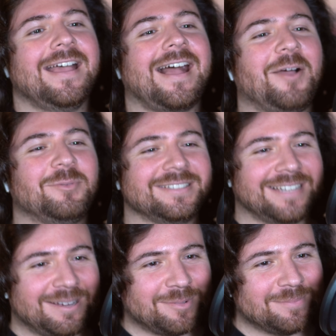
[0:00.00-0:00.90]
I was
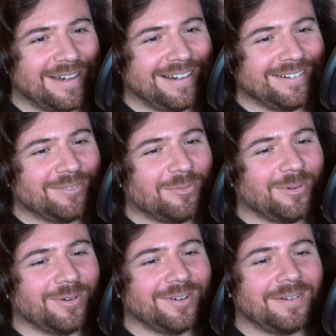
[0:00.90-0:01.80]
not prepared
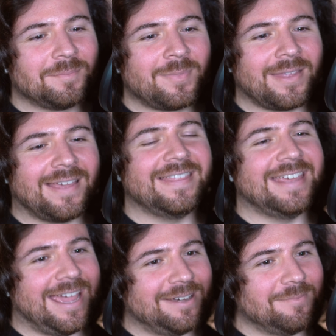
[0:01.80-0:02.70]
for
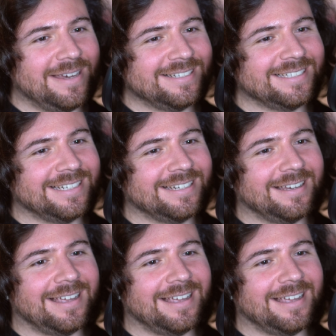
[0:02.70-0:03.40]
the animation.